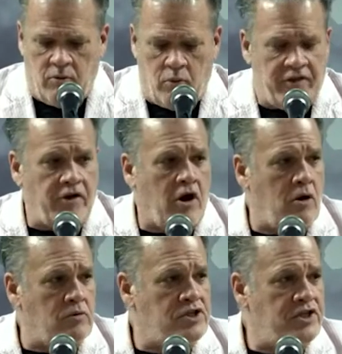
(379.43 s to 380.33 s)
with our
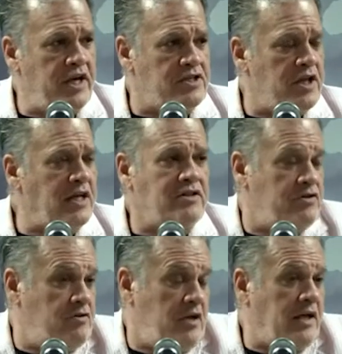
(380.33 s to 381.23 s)
own sins.
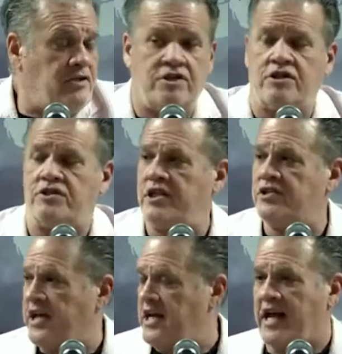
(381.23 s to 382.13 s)
Not just because
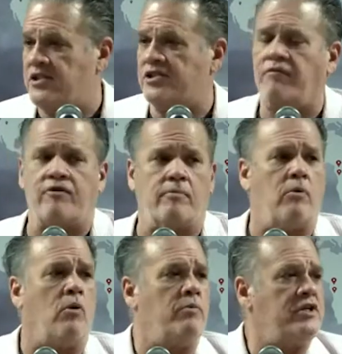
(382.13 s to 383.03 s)
he's saying, hey, suffer,
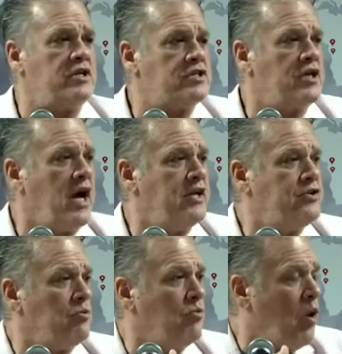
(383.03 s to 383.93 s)
but when we decide
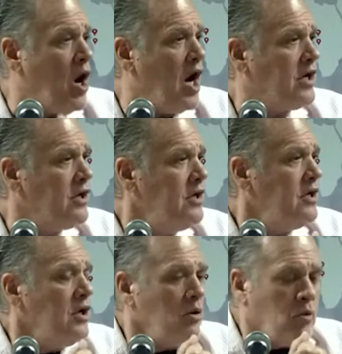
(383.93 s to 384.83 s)
to walk
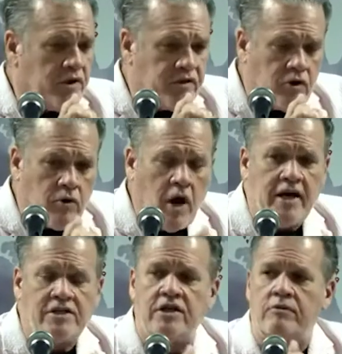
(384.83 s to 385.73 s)
with
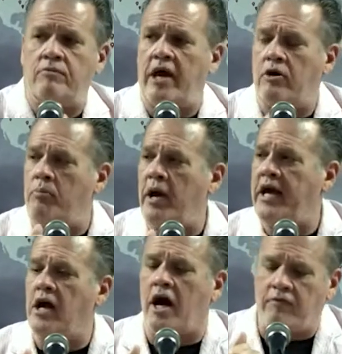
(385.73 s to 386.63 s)
Christ and
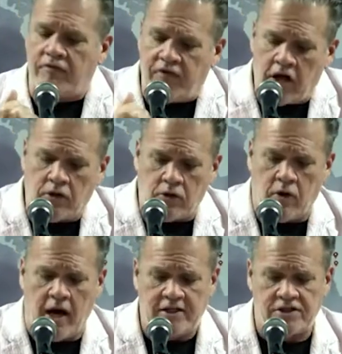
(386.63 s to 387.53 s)
obey God and follow
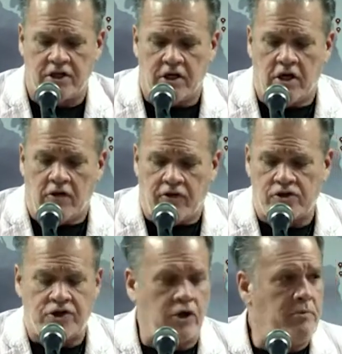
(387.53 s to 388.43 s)
Christ,
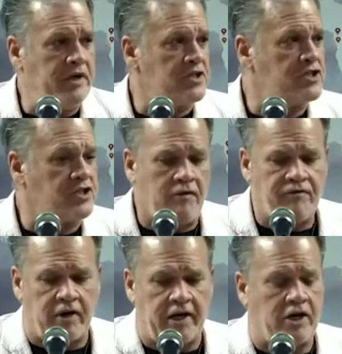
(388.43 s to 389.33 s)
there's going to be a
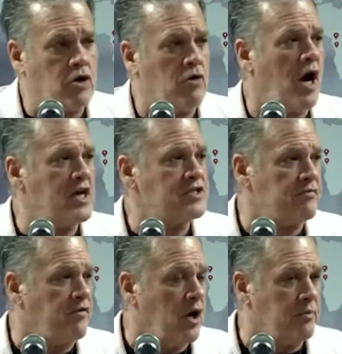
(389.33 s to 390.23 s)
suffering and a cross
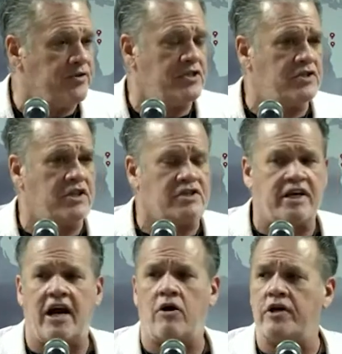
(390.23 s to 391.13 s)
involved. Jesus says,
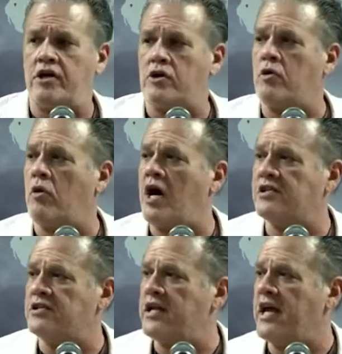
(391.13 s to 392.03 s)
carry your
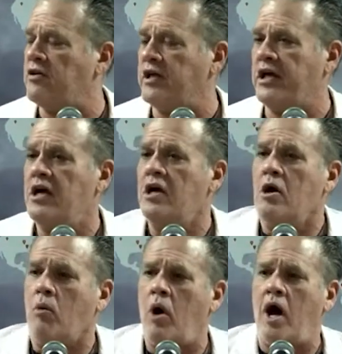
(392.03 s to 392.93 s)
cross daily.
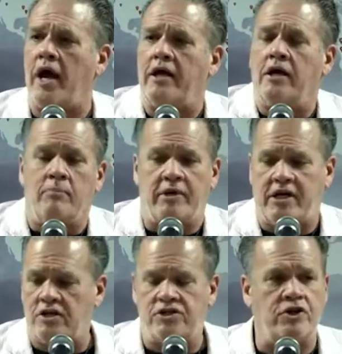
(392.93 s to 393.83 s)
Why?
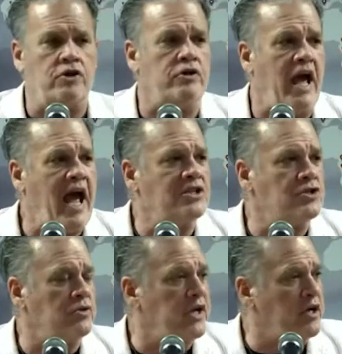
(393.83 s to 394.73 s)
Because you're
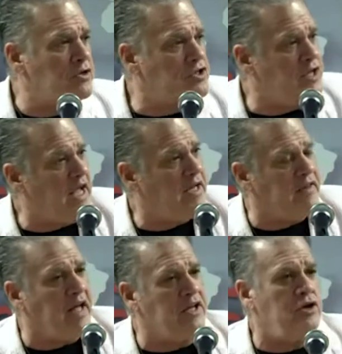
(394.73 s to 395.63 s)
naturally
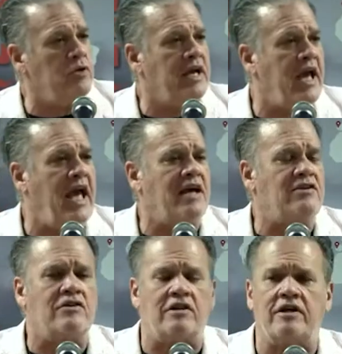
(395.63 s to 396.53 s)
understanding that you
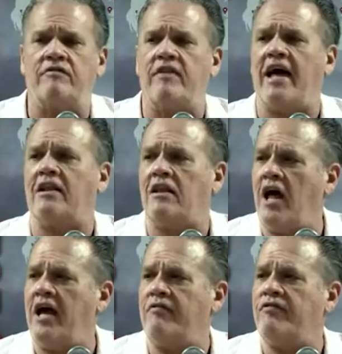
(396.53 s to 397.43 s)
can't live that
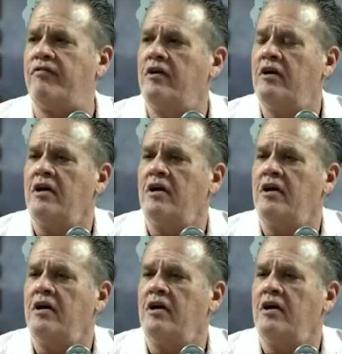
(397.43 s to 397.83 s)
life